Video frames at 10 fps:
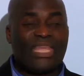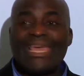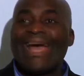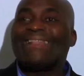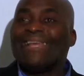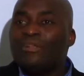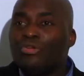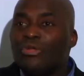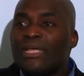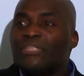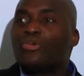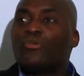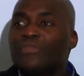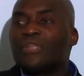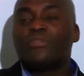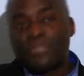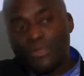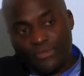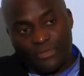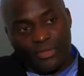He had the knowledge of the
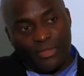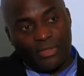reserve.